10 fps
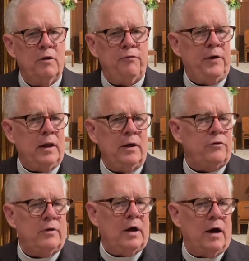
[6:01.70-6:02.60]

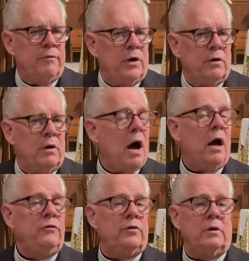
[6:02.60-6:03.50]
Felix the governor
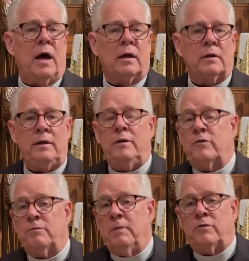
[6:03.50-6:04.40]
nonchalantly
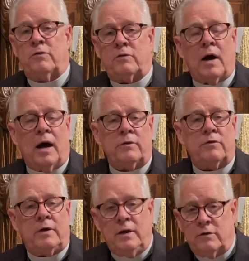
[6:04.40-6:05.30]
dismisses God's
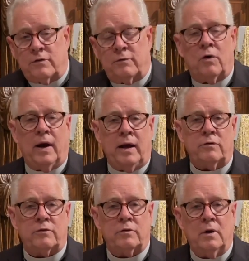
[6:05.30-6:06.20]
kiss of
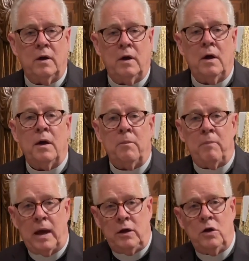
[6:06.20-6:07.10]
grace.
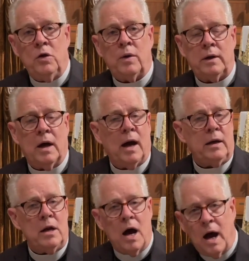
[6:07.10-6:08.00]
May you and I
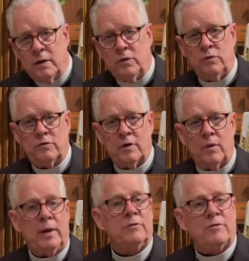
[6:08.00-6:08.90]
not do
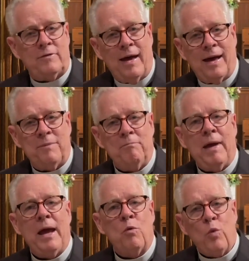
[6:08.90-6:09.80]
so. Instead,
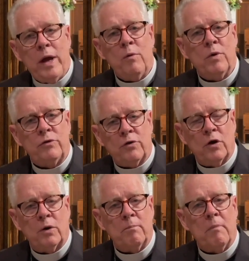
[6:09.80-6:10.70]
may we
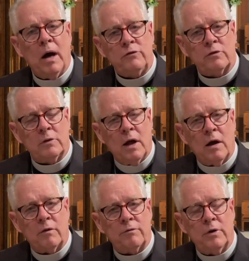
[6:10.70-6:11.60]
return much
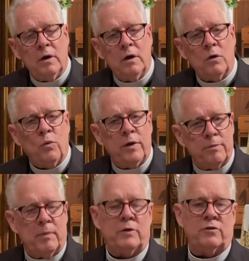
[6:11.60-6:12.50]
love
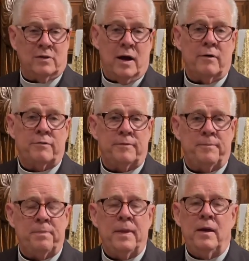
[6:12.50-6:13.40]
with much love.
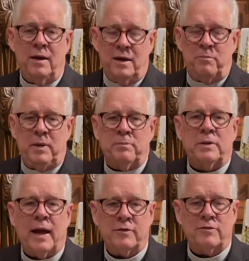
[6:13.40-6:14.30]
Be
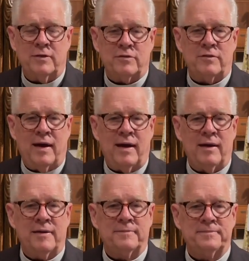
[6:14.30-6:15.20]
blessed this day.